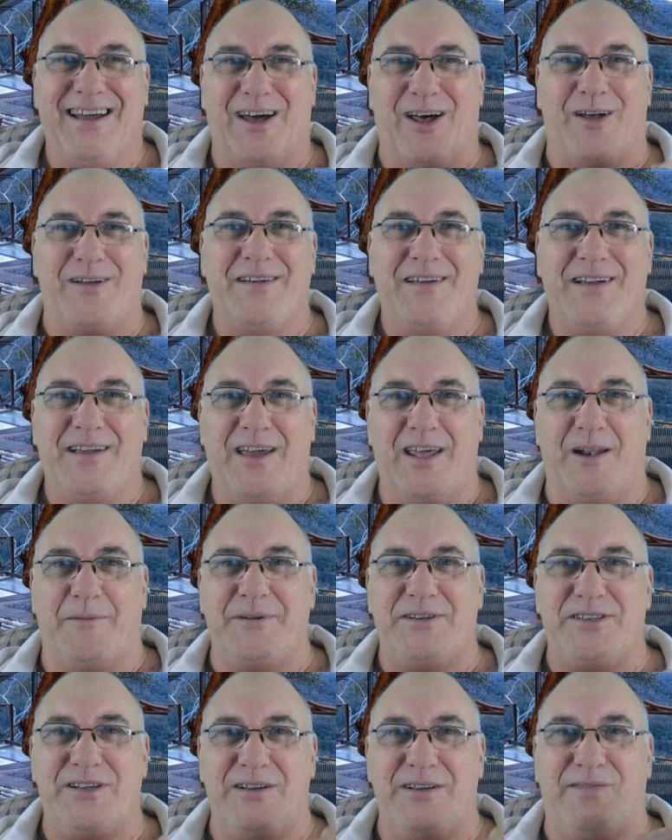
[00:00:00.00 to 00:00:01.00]
oh, it'll
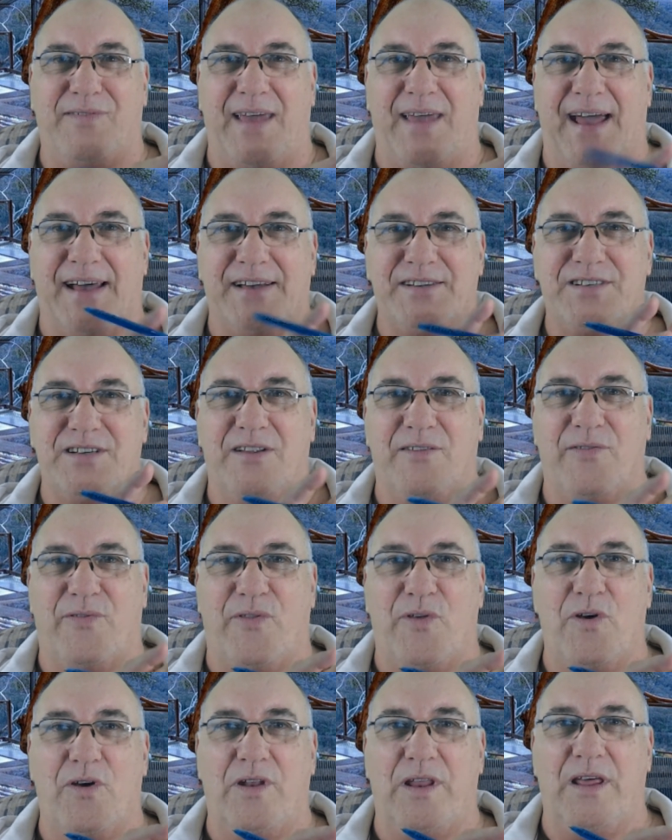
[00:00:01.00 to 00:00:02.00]
be
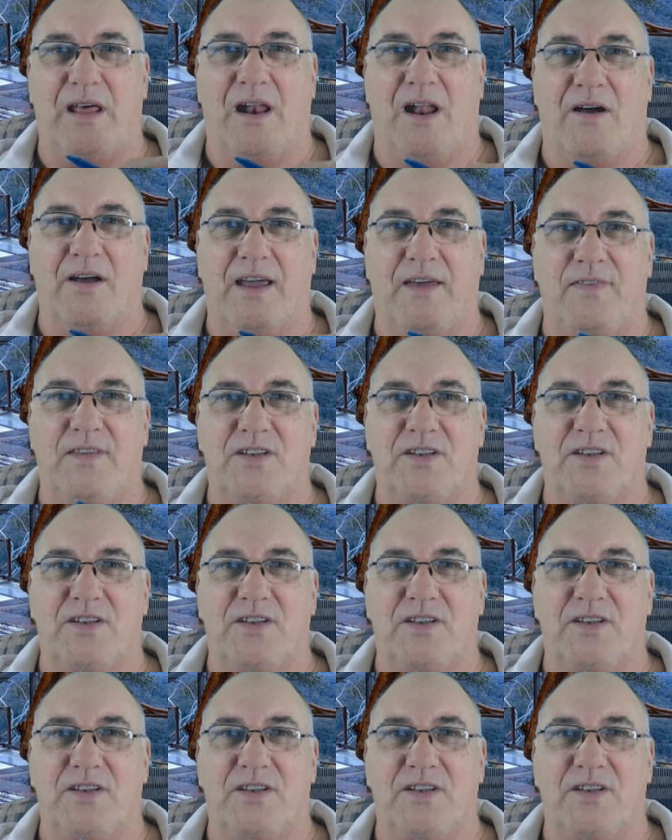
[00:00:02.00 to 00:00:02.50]
2030, and I'll get